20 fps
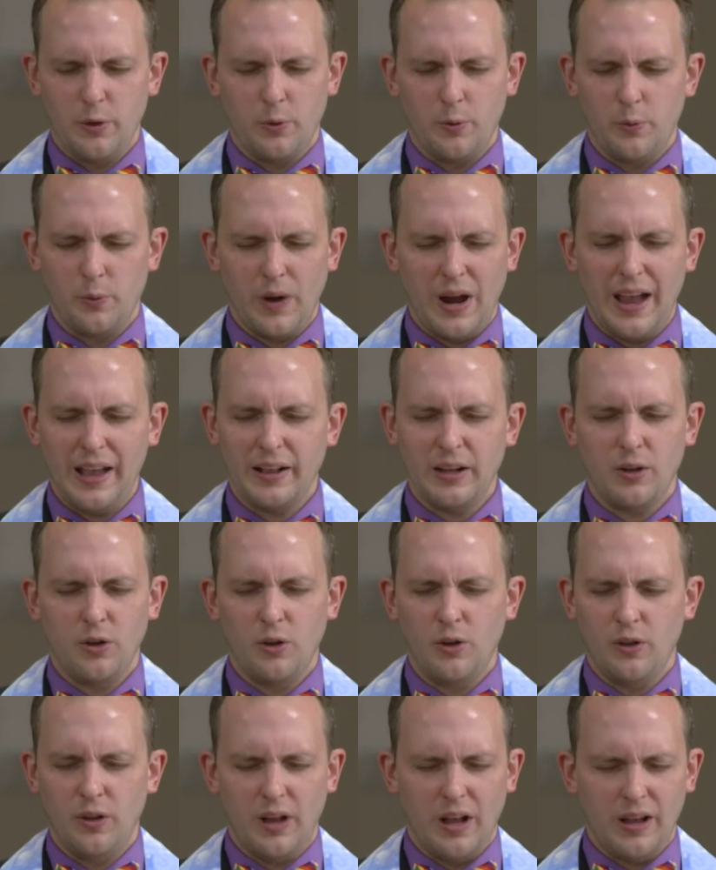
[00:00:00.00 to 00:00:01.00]
of your
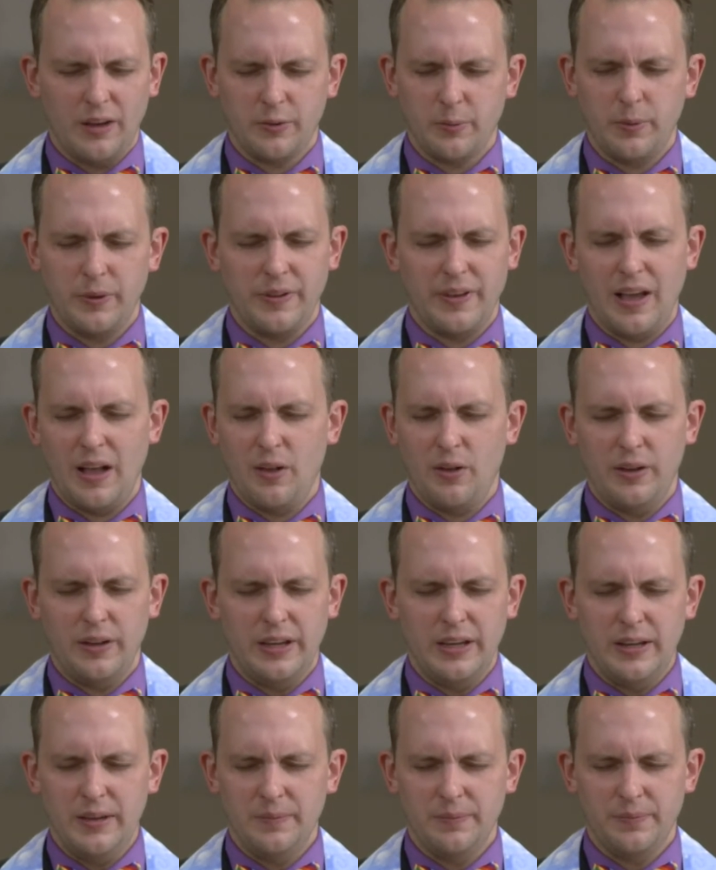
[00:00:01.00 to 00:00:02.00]
radical
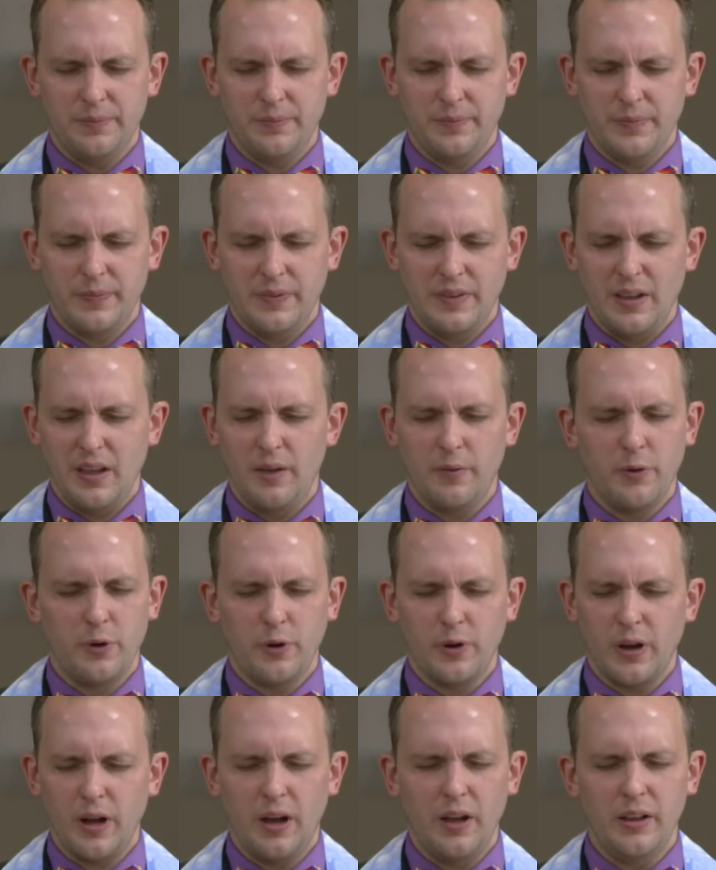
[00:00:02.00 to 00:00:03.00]
hospitality,
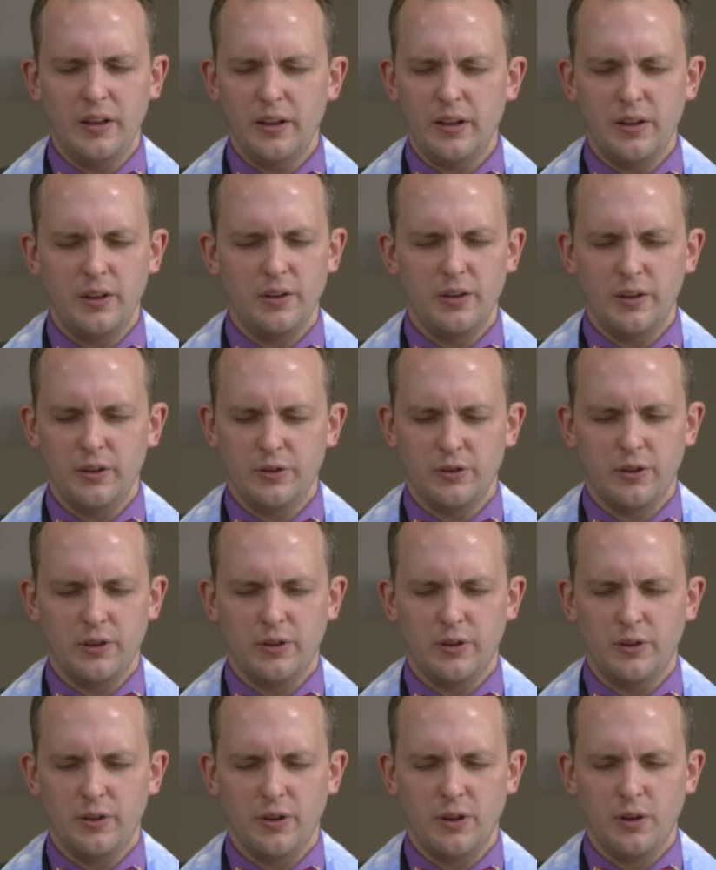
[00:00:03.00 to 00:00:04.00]
of your
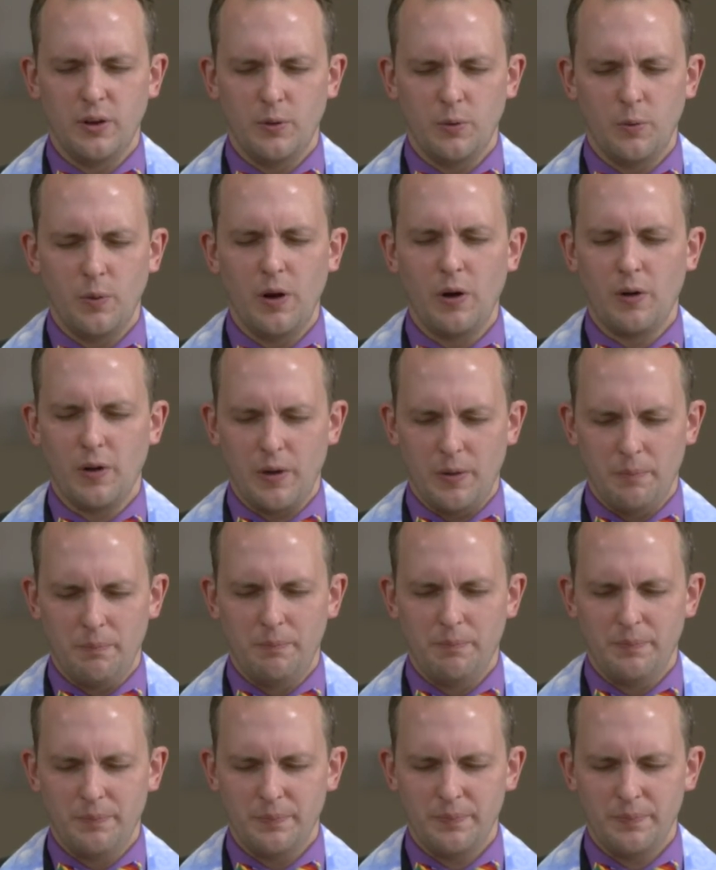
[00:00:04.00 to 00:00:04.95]
unconditioned welcome.